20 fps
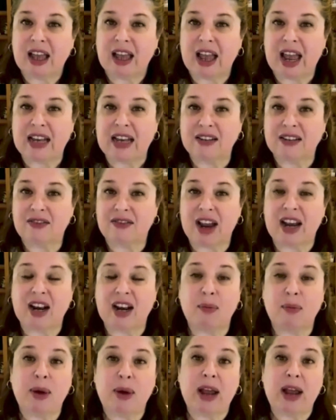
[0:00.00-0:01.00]
and divide
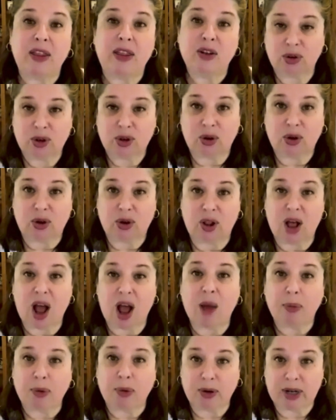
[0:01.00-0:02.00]
it by the total
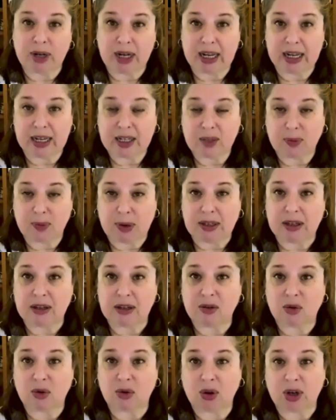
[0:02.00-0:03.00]
operating expenses
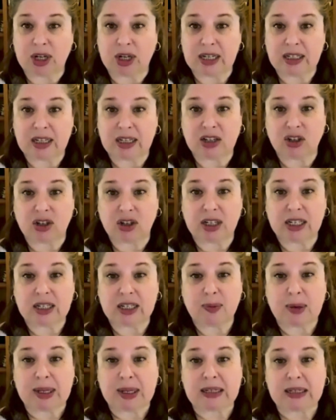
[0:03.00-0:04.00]
or organizational
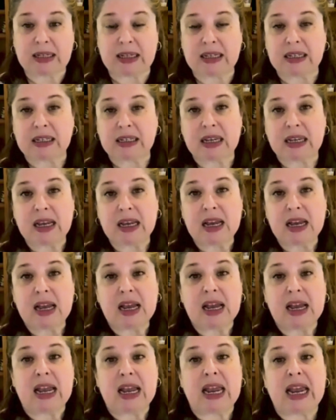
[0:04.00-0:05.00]
expenses.
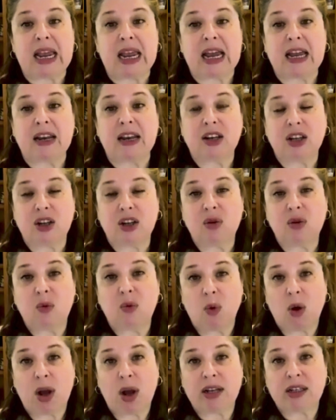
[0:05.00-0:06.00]
And you
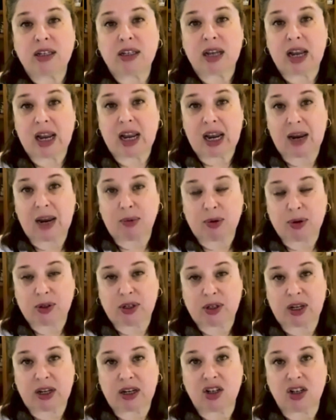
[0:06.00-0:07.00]
want a
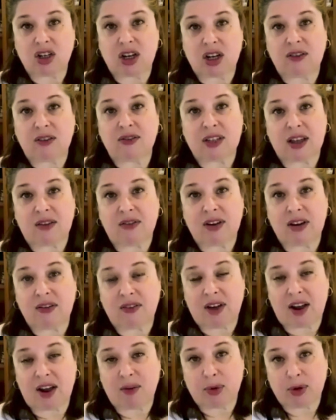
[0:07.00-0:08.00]
percentage of
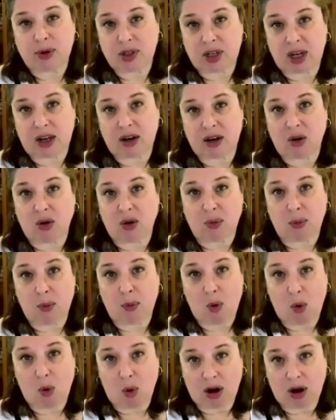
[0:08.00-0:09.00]
75% or
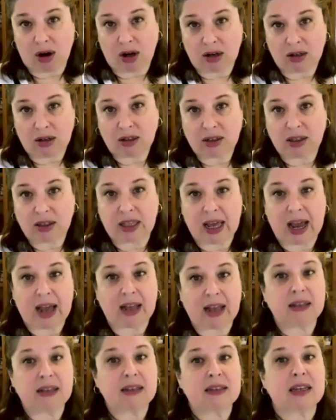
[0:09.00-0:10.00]
more.
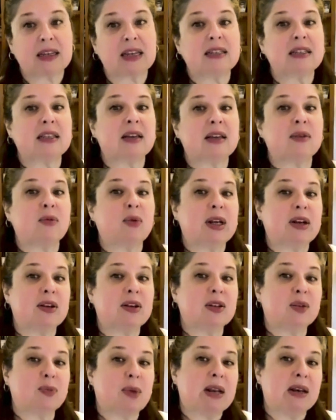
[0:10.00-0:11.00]
That says that we are
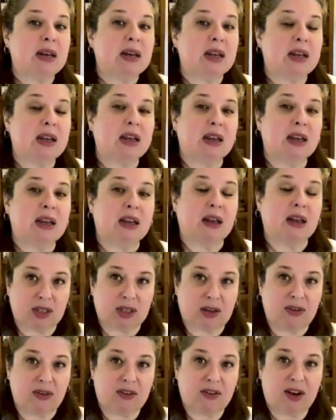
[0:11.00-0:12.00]
spending
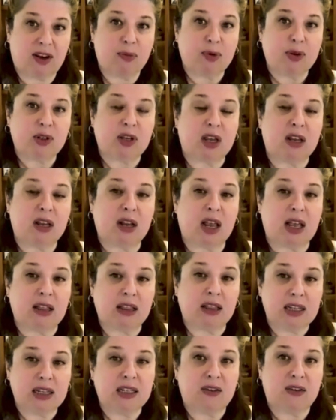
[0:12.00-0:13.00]
75%, at
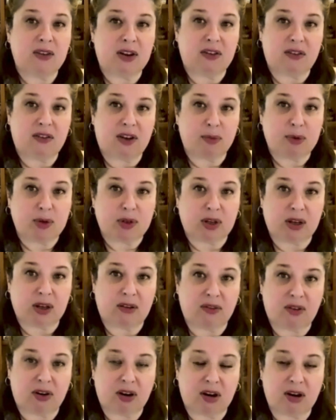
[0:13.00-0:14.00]
least 75%
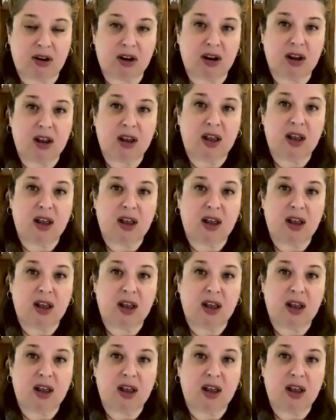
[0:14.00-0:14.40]
of our